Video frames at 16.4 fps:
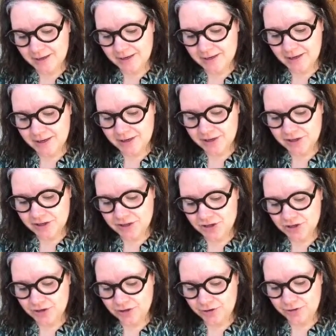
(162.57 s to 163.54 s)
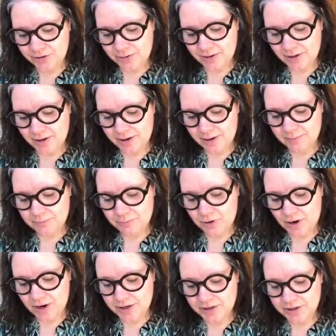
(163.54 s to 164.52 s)
additional
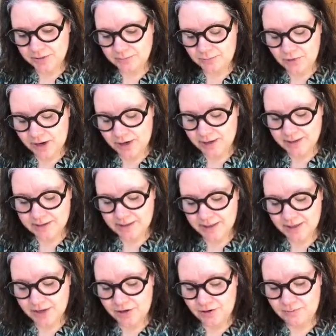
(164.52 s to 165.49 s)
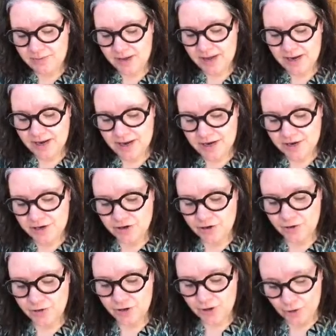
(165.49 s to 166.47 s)
products that you may need
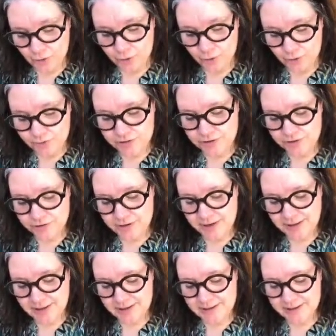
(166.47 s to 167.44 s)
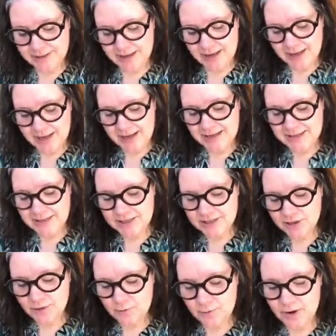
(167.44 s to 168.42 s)
to use during this. It
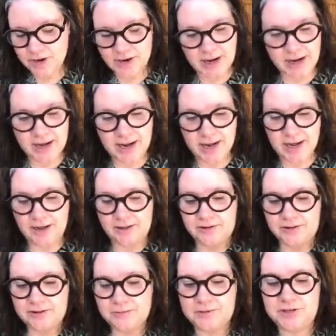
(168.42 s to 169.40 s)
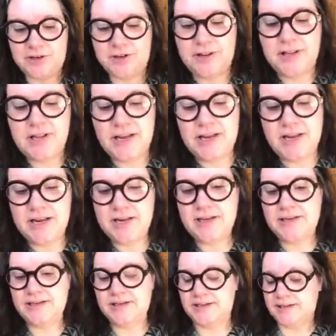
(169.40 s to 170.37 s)
says coordinating colors, which are
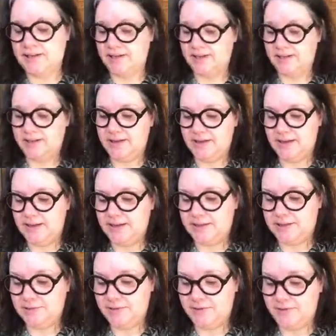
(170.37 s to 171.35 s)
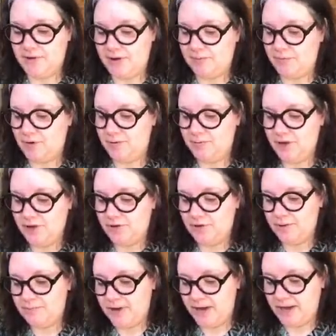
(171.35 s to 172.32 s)
these. So we've got
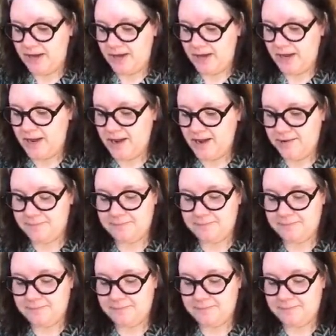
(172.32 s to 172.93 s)
Bermuda Bay,